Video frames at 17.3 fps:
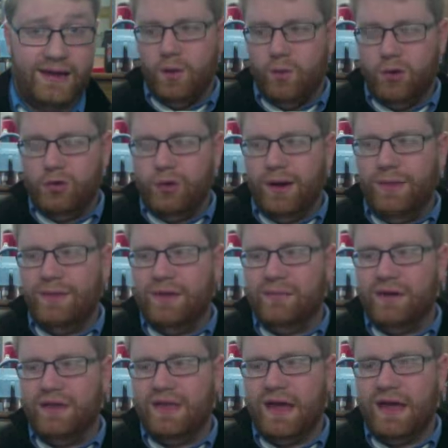What do I mean
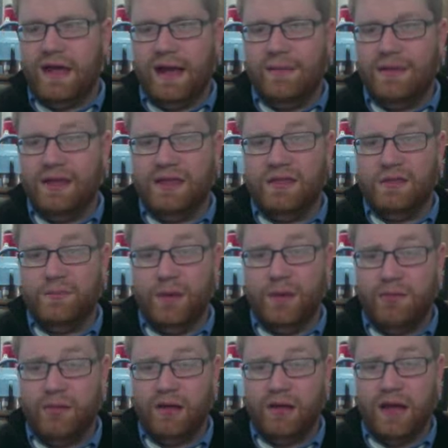by that? I mean, in the
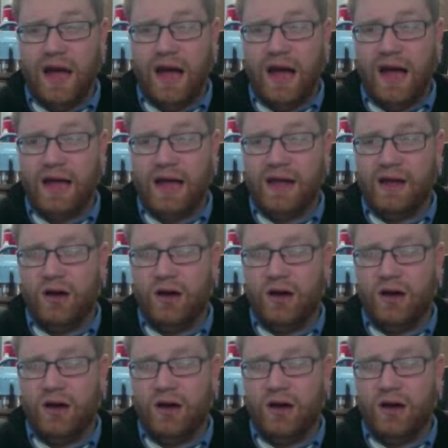public eye,